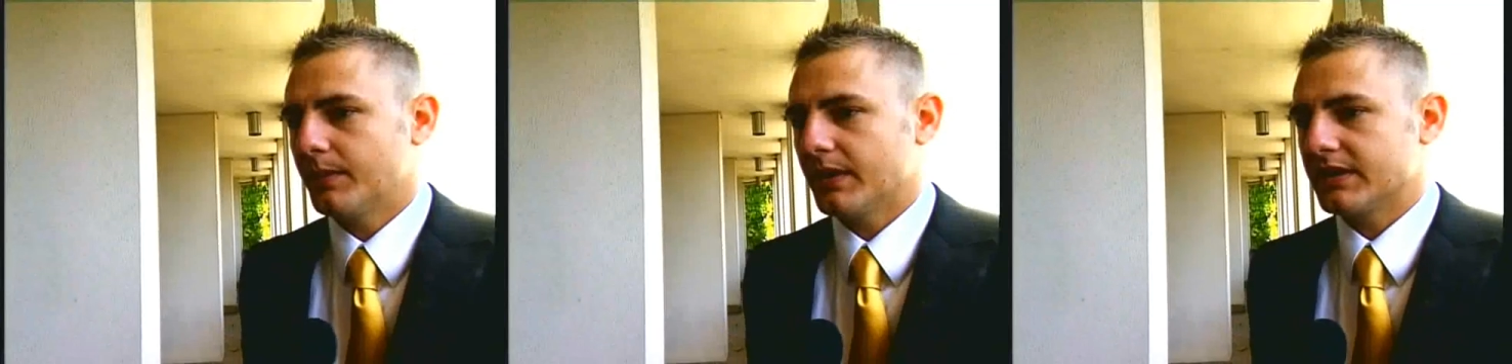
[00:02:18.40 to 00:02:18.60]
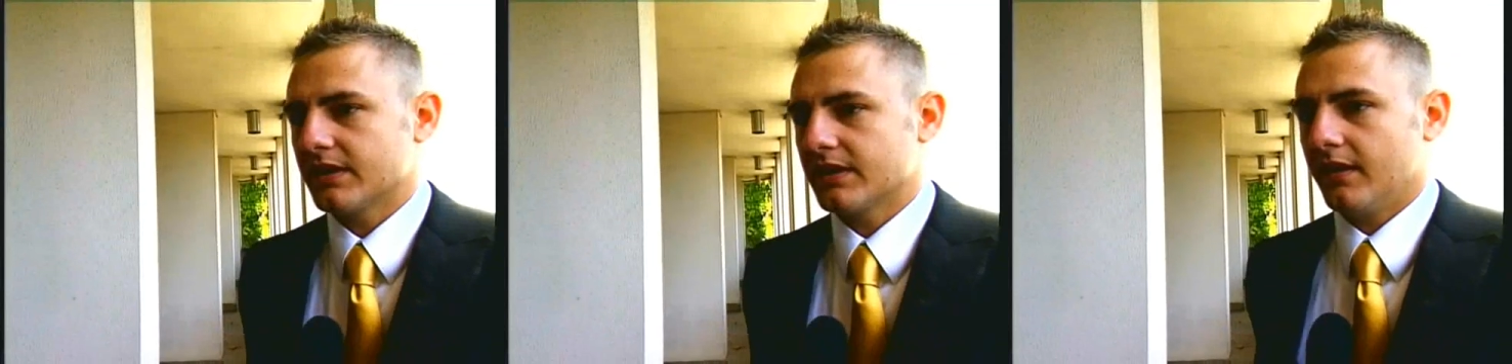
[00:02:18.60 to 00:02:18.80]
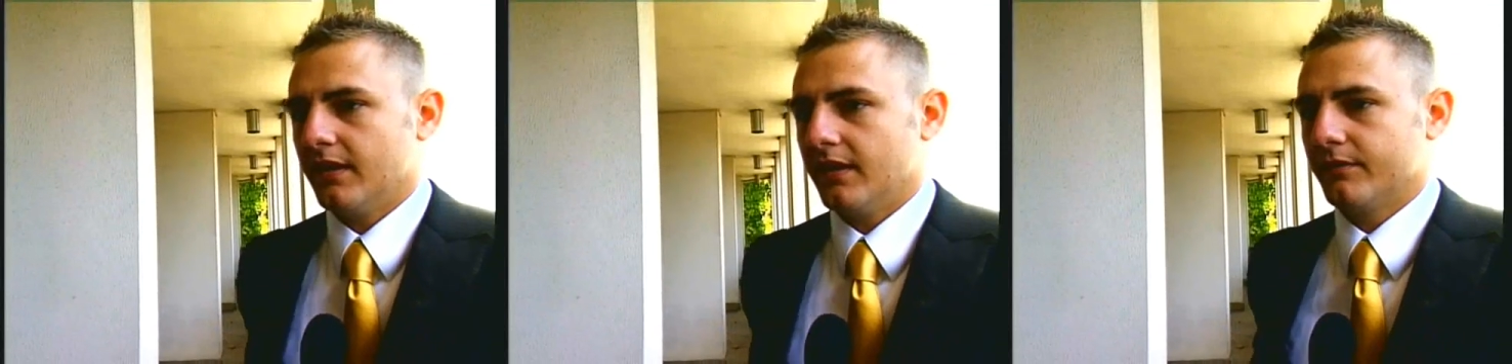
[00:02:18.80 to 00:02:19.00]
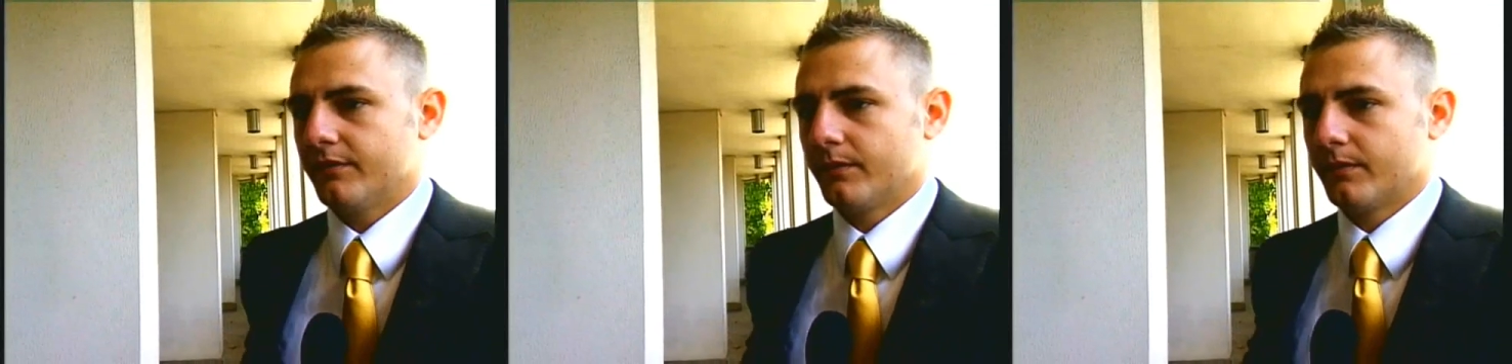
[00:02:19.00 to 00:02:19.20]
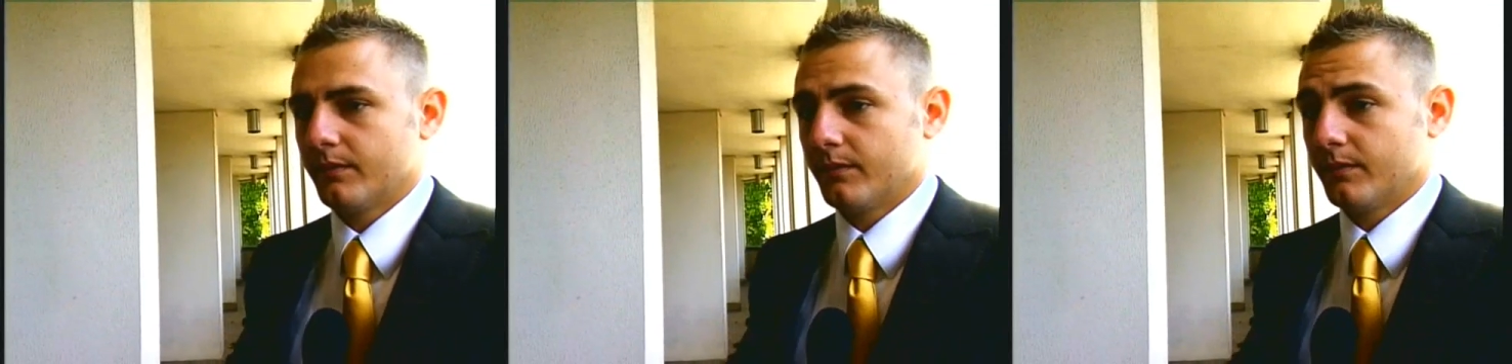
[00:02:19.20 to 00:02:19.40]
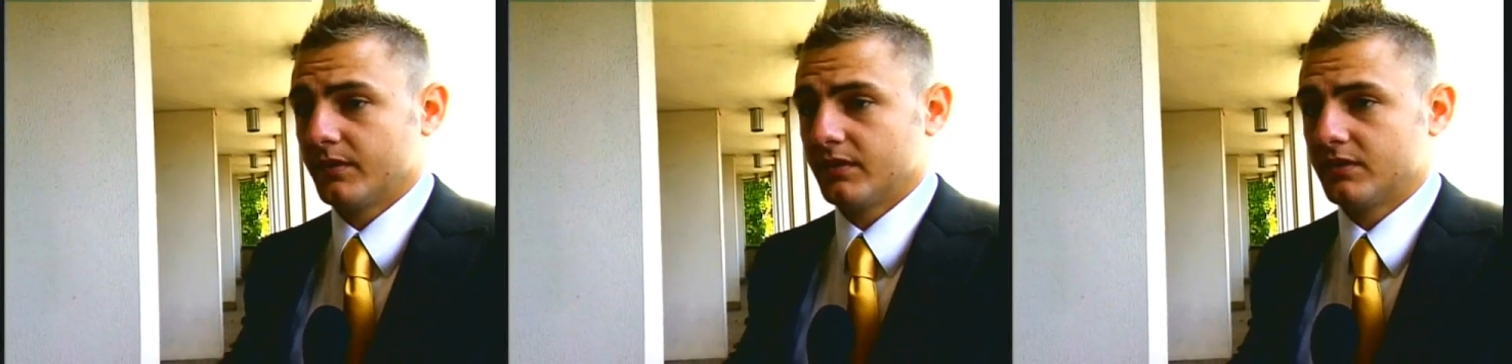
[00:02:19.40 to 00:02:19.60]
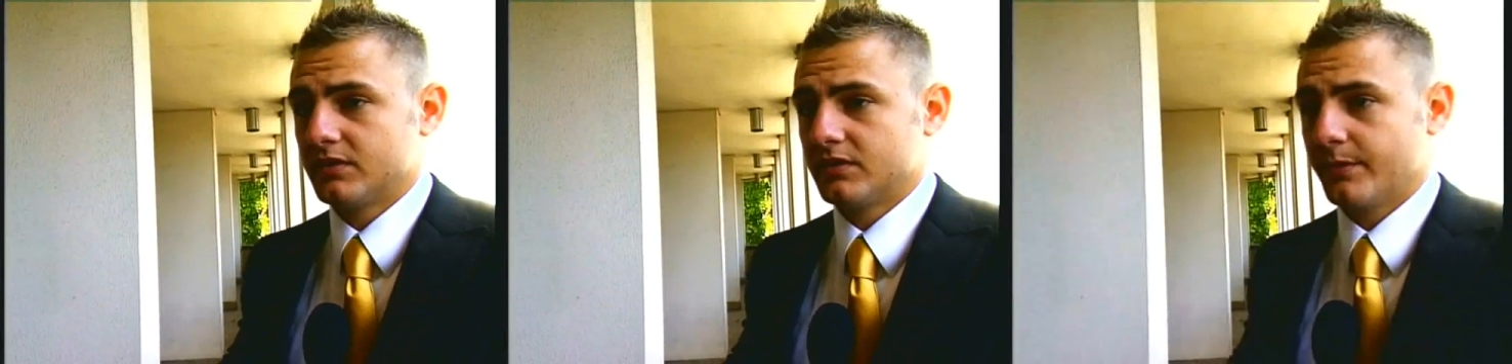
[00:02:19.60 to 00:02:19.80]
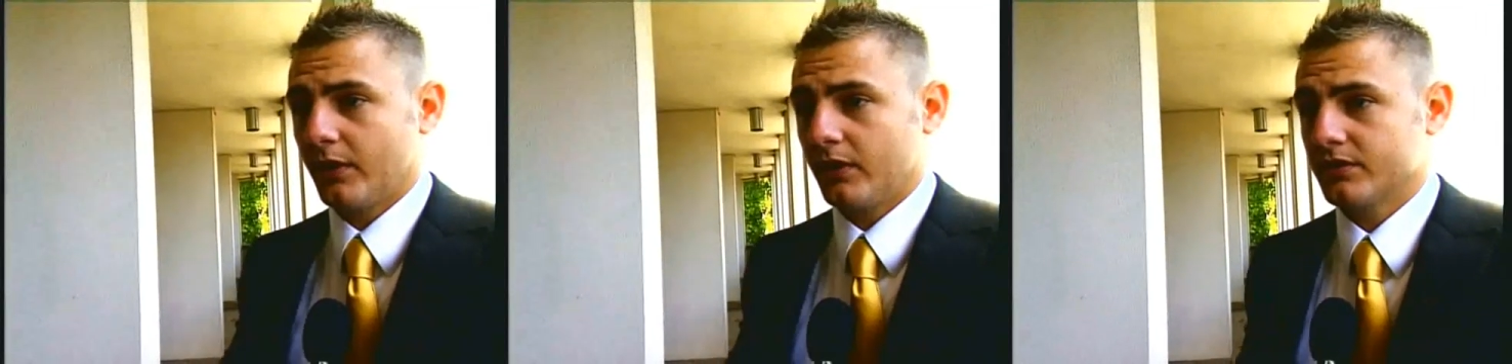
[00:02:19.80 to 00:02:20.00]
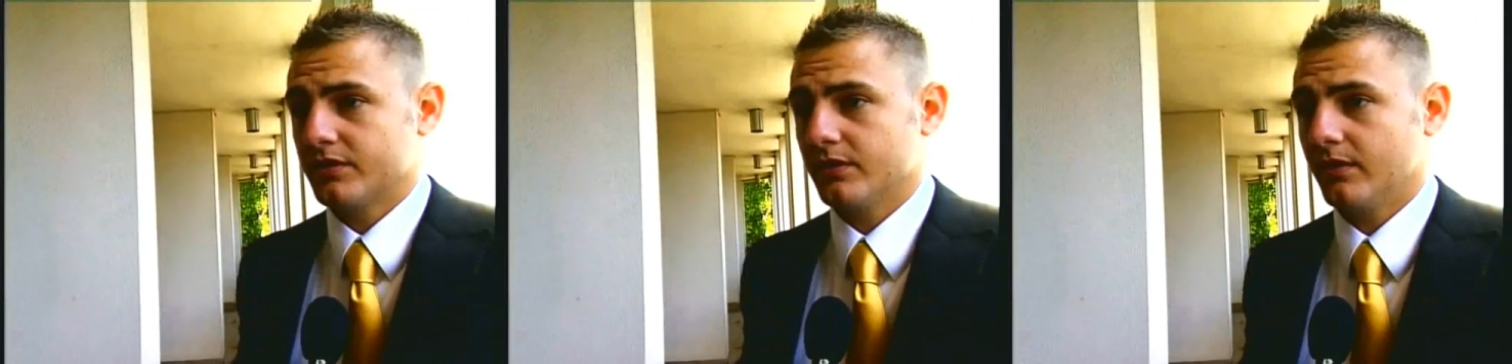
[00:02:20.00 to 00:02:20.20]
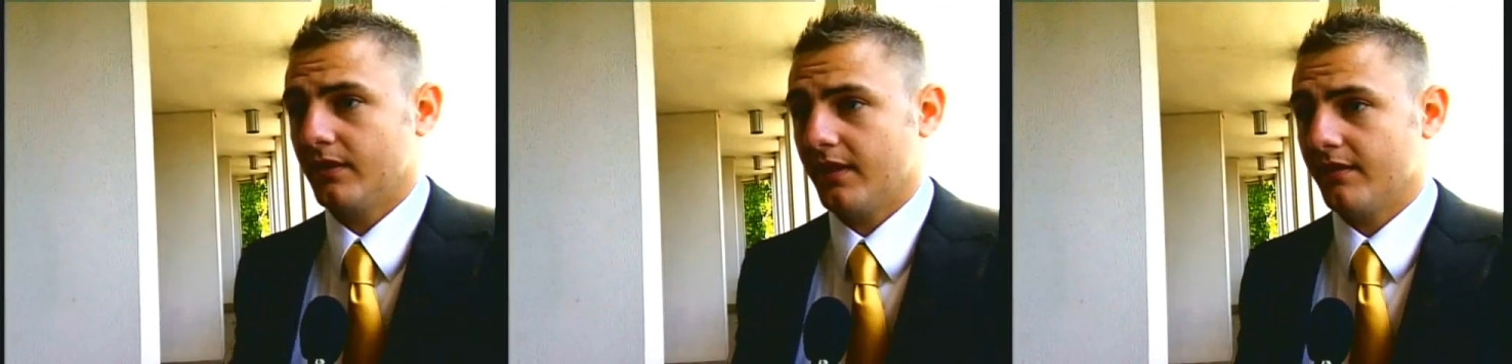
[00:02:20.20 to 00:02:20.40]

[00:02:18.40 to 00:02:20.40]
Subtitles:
Basically, to be honest with you,